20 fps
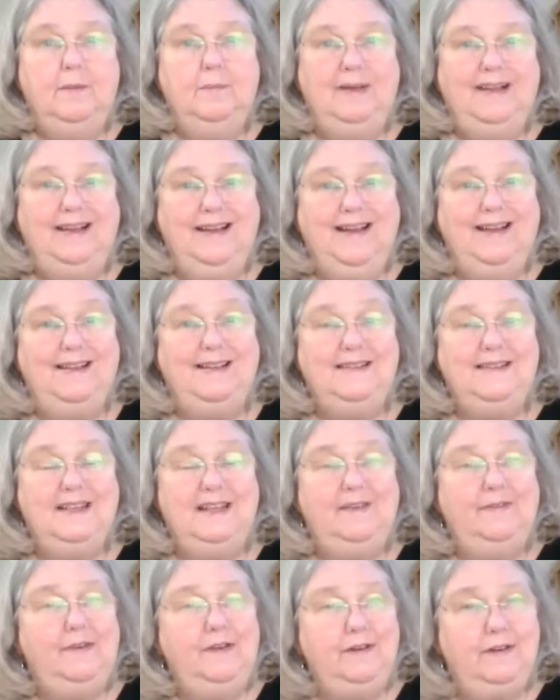Because
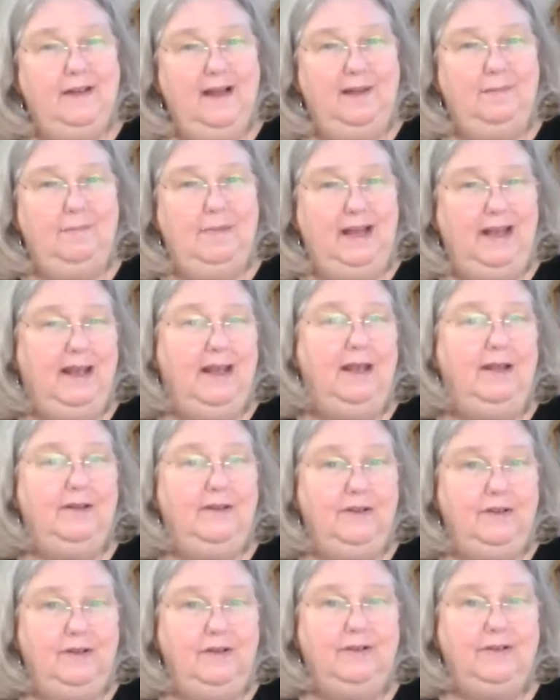if you're not
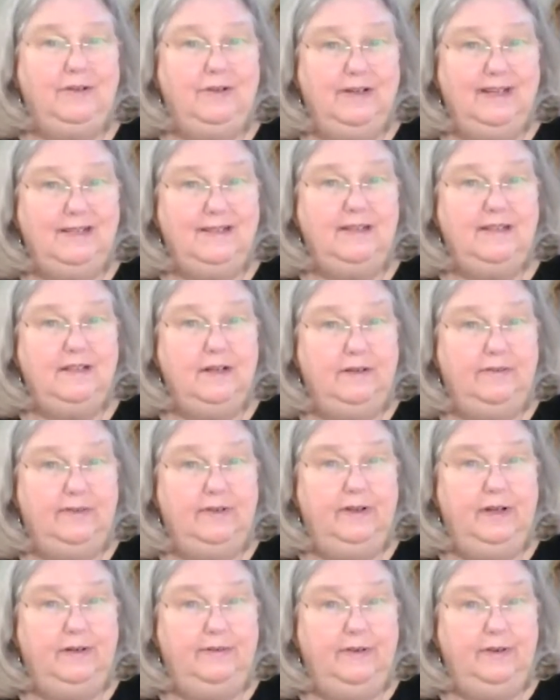making new choices
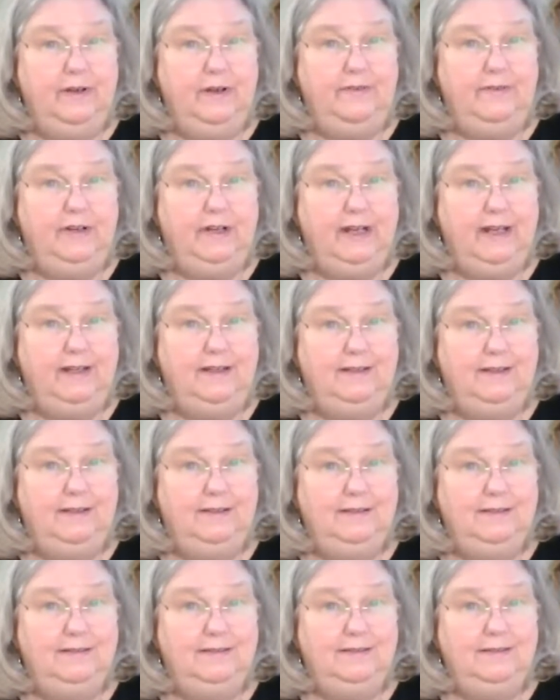over and over and over
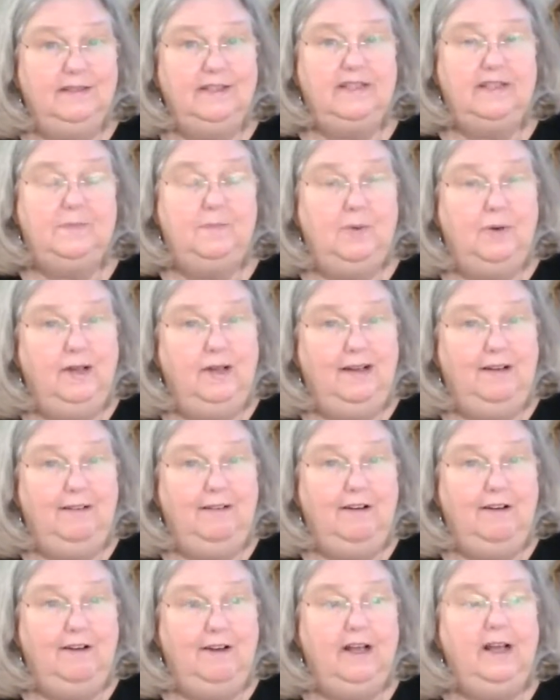again, spoiler
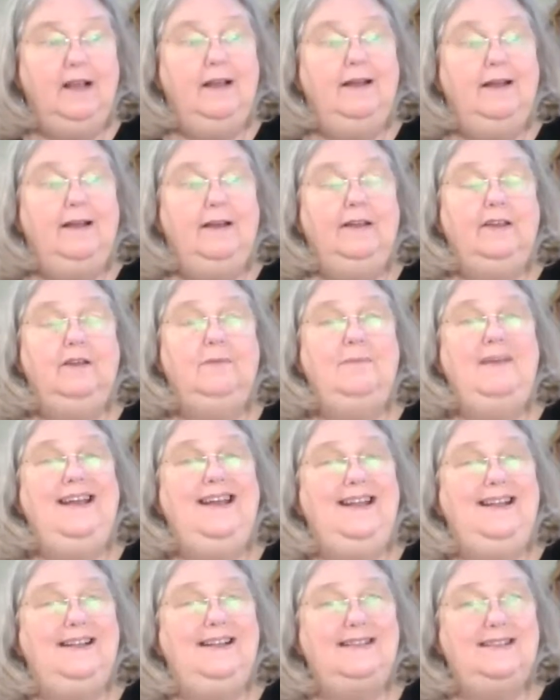alert, you're
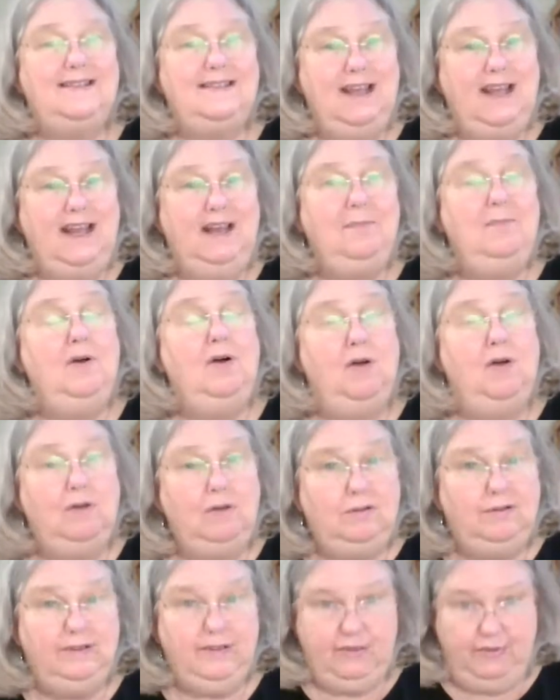making the same
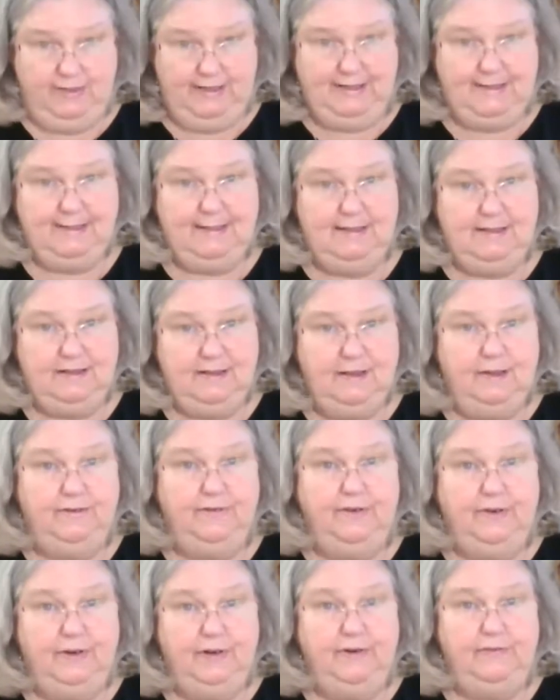old choices
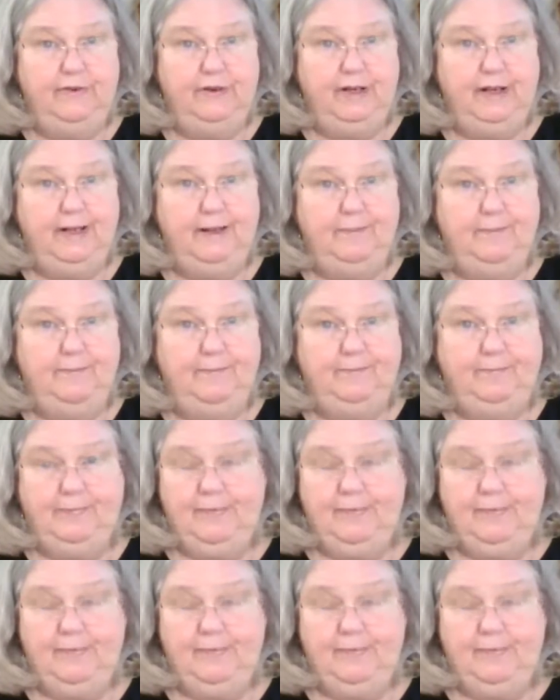over and over again.